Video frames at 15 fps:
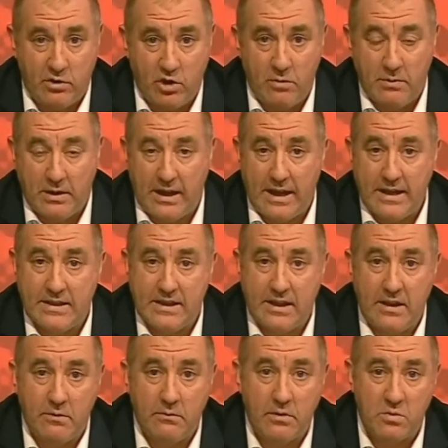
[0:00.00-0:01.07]
if Duke
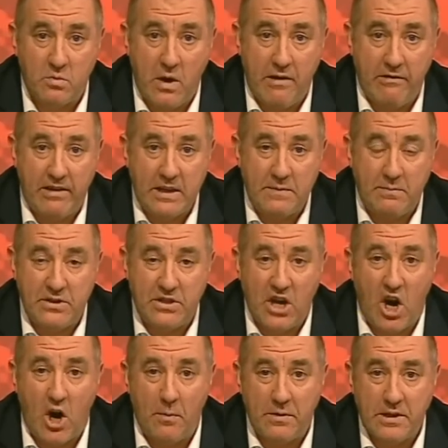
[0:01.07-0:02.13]
McKenzie was wearing his
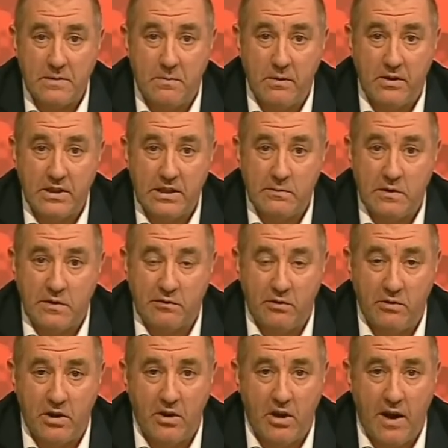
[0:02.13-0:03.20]
pyjamas because it was
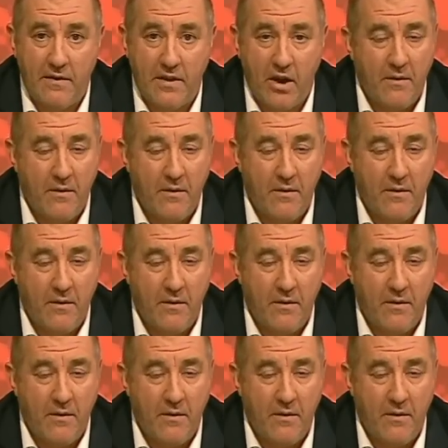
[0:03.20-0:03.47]
through the night.